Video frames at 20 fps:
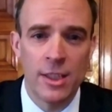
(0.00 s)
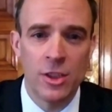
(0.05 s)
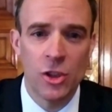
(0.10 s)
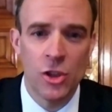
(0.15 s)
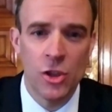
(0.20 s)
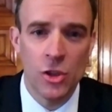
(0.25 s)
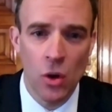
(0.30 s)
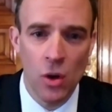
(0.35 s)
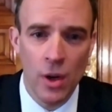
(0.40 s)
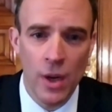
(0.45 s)
it's
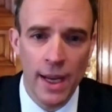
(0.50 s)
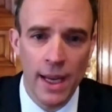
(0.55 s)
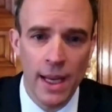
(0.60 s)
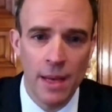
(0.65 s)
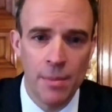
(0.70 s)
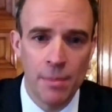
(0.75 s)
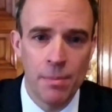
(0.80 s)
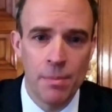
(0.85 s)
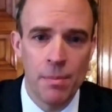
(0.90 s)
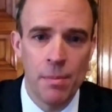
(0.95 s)
shocking
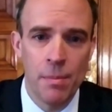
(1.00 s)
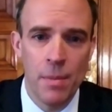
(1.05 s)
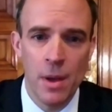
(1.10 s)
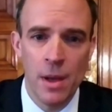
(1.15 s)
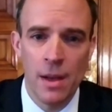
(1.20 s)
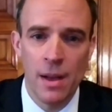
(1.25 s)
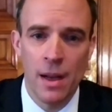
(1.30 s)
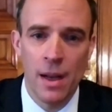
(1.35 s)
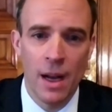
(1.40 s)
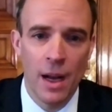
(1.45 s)
in
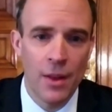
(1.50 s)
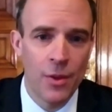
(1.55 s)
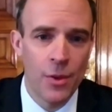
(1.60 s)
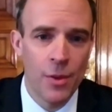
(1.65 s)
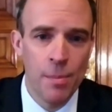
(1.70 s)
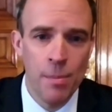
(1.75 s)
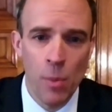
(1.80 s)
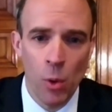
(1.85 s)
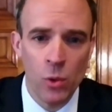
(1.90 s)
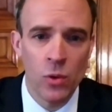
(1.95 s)
the
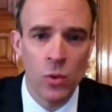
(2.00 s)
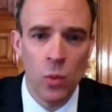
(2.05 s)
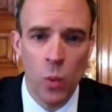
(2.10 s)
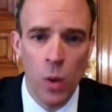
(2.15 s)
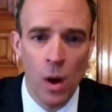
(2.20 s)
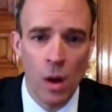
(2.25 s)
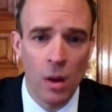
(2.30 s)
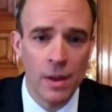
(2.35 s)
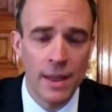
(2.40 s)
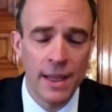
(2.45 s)
modern
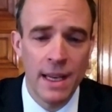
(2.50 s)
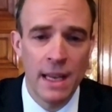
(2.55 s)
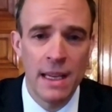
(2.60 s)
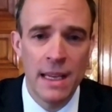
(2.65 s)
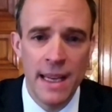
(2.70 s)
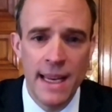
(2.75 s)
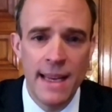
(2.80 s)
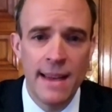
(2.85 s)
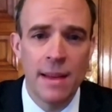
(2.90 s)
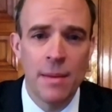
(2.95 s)
world, in a
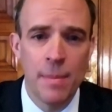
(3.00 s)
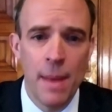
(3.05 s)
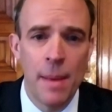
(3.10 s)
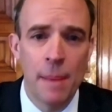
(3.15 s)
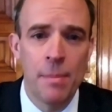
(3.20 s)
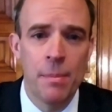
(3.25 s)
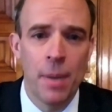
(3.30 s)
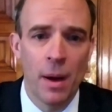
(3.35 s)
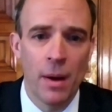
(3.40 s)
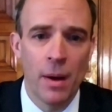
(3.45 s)
leading
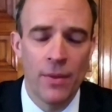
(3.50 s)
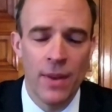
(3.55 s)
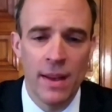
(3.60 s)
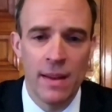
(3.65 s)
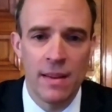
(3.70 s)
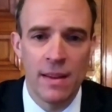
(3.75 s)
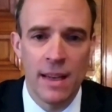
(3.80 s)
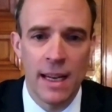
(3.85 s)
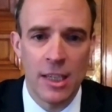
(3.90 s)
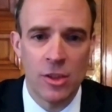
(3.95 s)
member of the
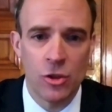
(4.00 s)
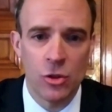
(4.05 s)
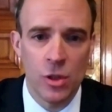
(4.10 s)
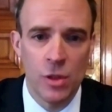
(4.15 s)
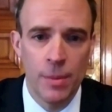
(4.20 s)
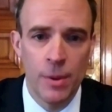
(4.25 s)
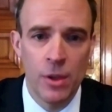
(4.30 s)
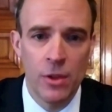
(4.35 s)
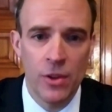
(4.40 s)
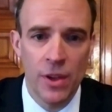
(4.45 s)
international
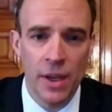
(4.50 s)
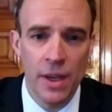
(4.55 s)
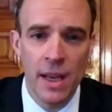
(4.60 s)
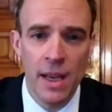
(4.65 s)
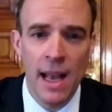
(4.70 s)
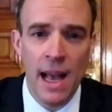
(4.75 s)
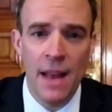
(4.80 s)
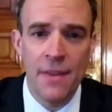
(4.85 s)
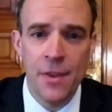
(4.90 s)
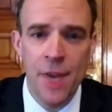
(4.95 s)
community.
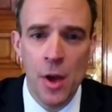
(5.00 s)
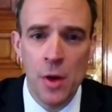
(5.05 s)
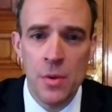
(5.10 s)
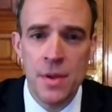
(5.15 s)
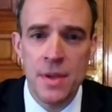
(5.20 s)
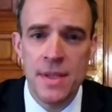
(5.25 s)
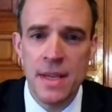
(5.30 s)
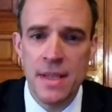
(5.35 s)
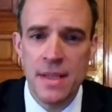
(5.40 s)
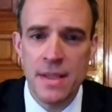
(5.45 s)
And no,
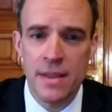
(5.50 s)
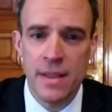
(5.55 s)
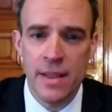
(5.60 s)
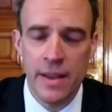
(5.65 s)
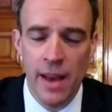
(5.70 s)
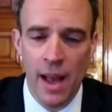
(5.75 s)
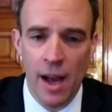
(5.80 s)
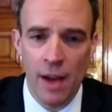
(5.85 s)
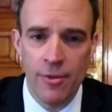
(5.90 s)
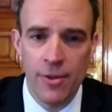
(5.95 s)
this isn't
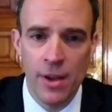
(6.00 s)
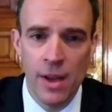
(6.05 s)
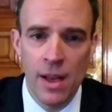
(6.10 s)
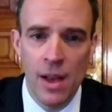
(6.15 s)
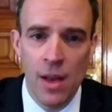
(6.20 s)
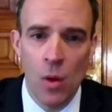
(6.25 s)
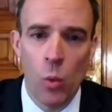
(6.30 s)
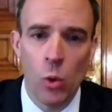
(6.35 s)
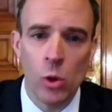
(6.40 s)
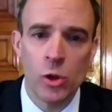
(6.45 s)
enough.
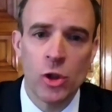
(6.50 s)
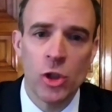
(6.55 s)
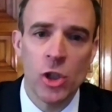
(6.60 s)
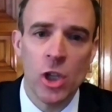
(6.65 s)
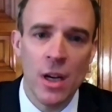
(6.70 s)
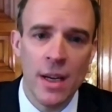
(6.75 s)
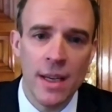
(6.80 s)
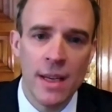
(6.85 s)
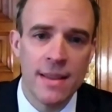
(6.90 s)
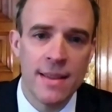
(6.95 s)
What
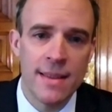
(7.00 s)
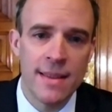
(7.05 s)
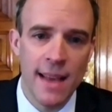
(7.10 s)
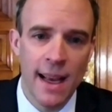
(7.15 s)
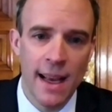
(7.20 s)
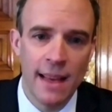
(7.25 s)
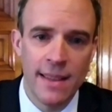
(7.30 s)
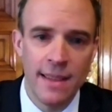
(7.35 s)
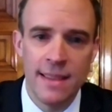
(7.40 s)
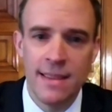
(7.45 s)
China
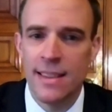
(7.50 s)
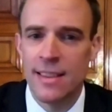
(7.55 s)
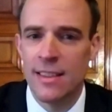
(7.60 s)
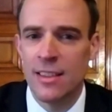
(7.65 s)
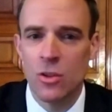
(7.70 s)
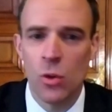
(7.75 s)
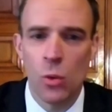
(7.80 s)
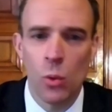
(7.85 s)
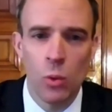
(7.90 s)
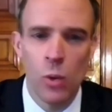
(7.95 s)
says is this
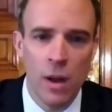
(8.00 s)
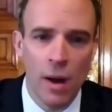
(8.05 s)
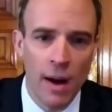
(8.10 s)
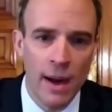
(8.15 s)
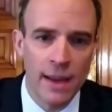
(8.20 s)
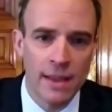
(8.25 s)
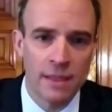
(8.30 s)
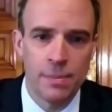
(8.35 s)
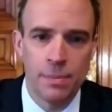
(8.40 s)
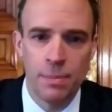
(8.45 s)
is all
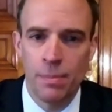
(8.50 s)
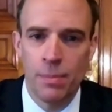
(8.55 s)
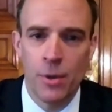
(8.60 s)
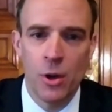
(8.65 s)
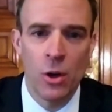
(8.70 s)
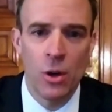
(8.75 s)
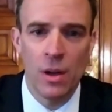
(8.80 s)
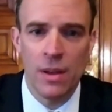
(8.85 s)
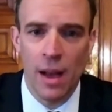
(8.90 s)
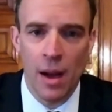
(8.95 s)
lies
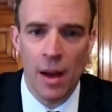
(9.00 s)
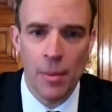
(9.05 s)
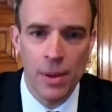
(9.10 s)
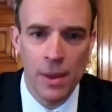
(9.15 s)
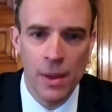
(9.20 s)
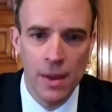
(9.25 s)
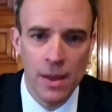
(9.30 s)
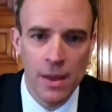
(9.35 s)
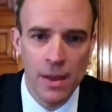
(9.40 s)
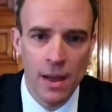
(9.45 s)
cooked up
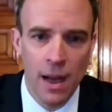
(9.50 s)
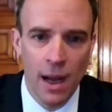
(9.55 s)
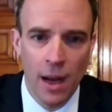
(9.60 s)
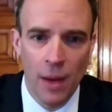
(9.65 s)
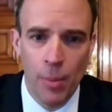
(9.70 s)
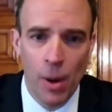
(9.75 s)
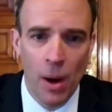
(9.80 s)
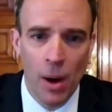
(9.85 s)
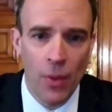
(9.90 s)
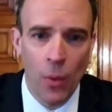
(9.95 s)

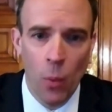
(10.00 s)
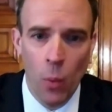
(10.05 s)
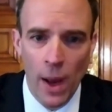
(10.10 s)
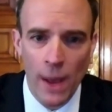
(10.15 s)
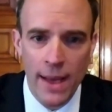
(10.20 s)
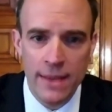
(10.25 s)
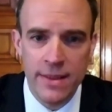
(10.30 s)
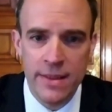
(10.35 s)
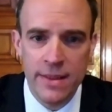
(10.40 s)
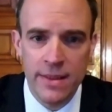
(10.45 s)
by the
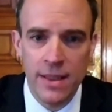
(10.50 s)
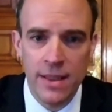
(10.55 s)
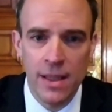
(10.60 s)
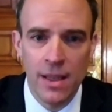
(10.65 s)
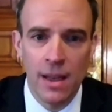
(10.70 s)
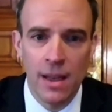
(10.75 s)
West,